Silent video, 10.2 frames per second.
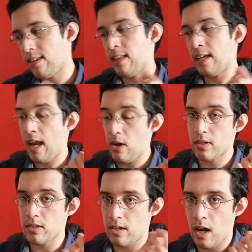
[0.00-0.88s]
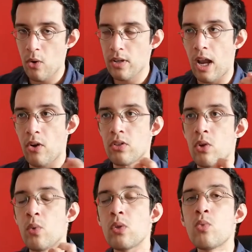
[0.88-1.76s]
the character, our character,
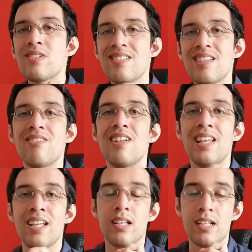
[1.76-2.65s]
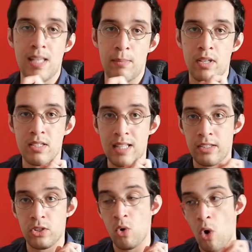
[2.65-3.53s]
will receive a late acceptance
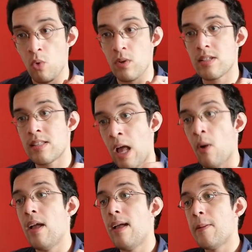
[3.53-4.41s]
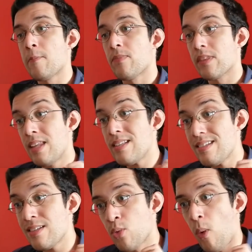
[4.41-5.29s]
letter to Hogwarts. Now, this
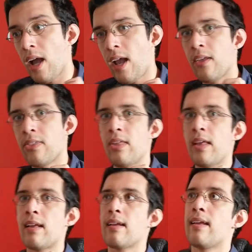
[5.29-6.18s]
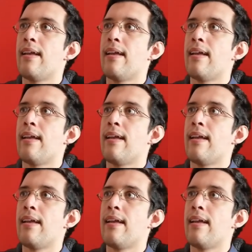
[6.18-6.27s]
is why I think